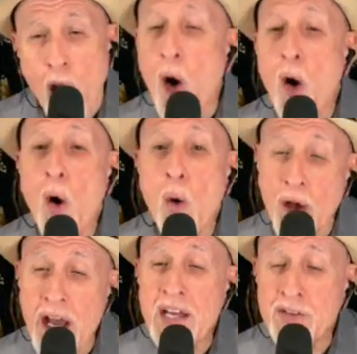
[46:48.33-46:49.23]

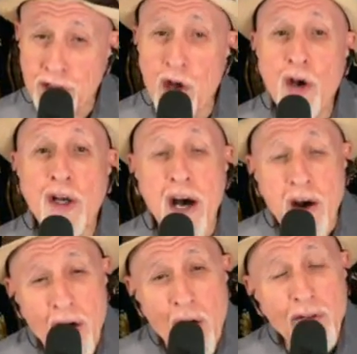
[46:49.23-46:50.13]
Always look
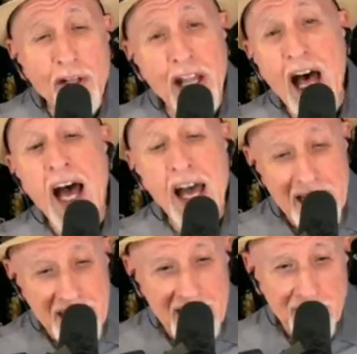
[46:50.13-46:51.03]
on the
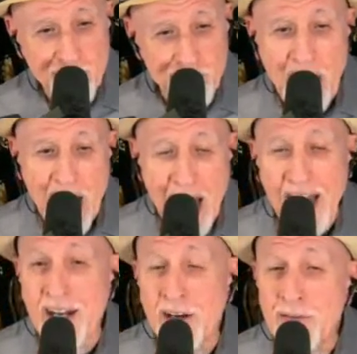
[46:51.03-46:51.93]
light
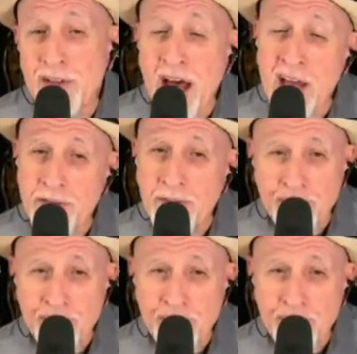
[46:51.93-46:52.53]
side of life.